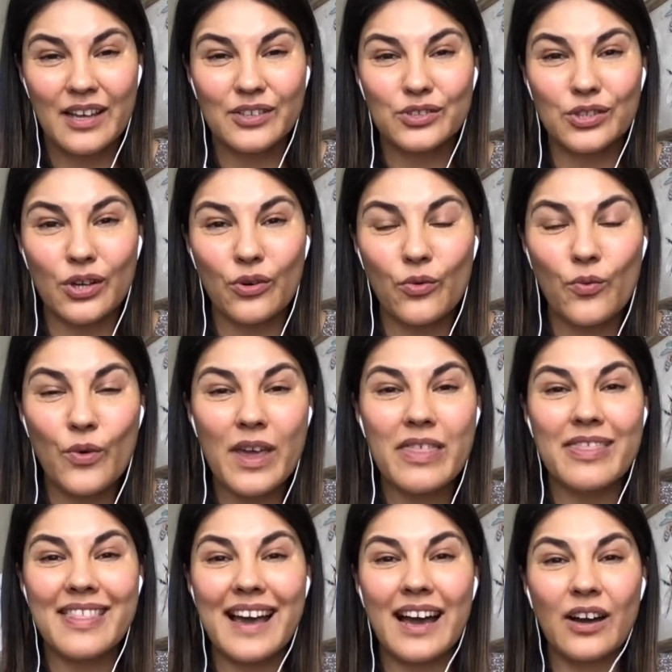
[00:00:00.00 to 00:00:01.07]
So
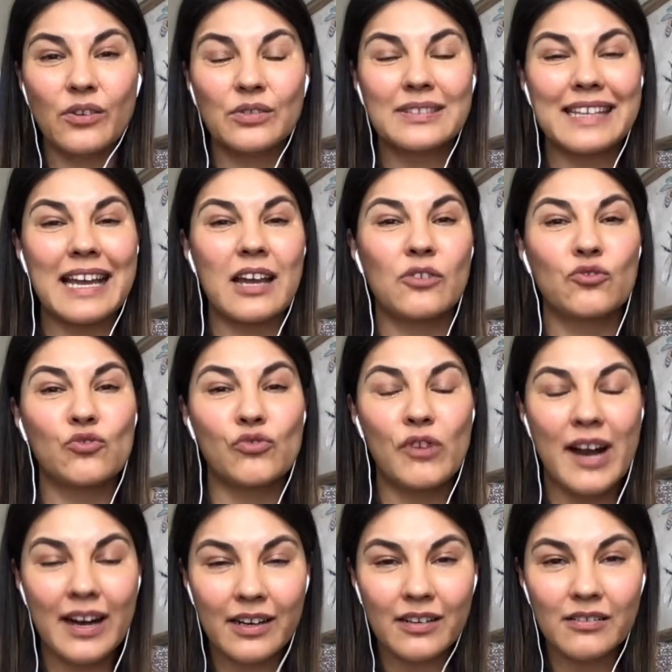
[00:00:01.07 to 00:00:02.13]
without a
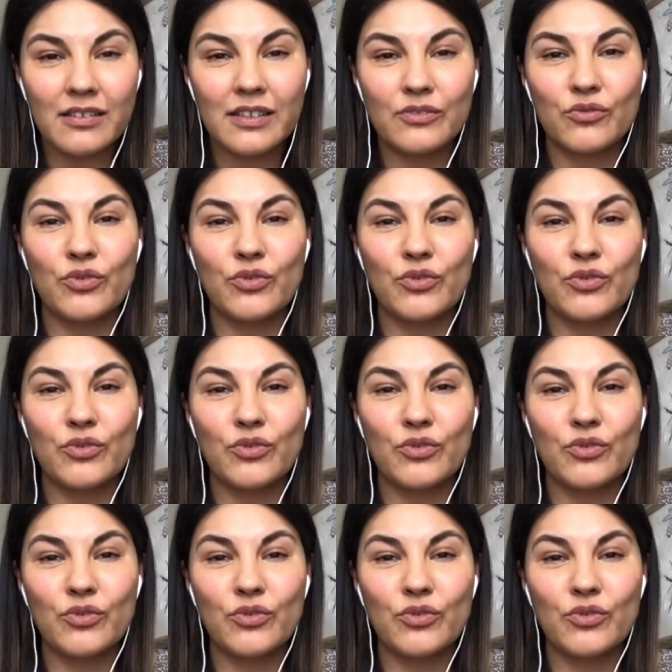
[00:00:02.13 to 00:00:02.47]
regular